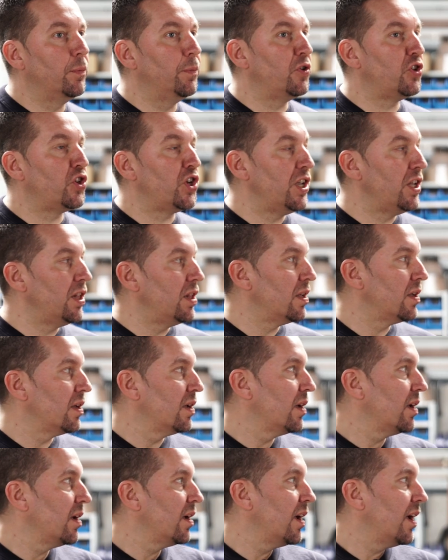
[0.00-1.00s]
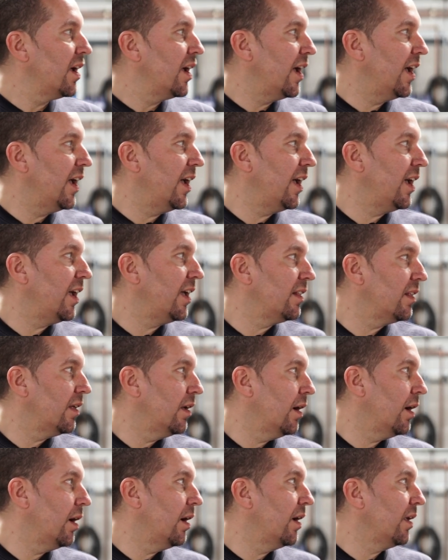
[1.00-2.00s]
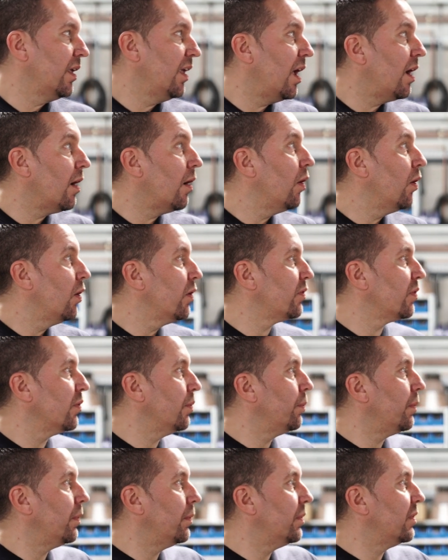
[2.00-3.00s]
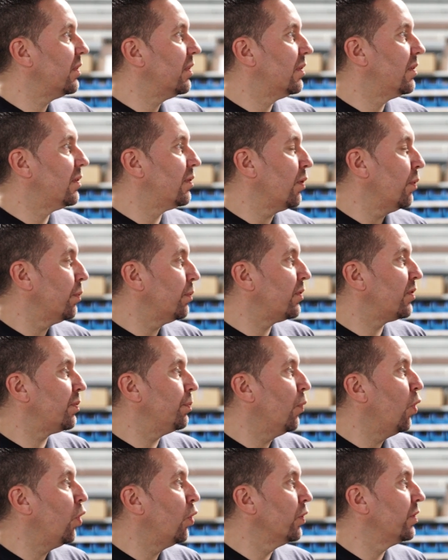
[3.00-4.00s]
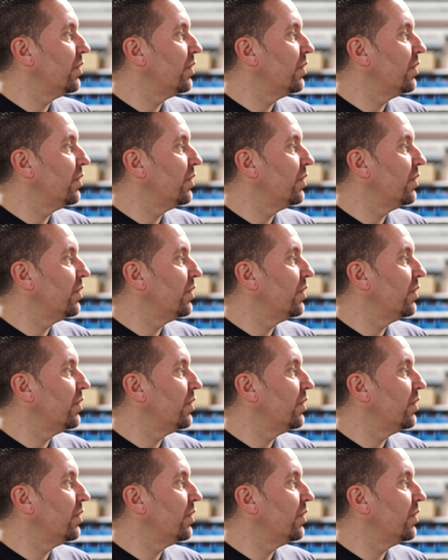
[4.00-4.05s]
machine. And also some small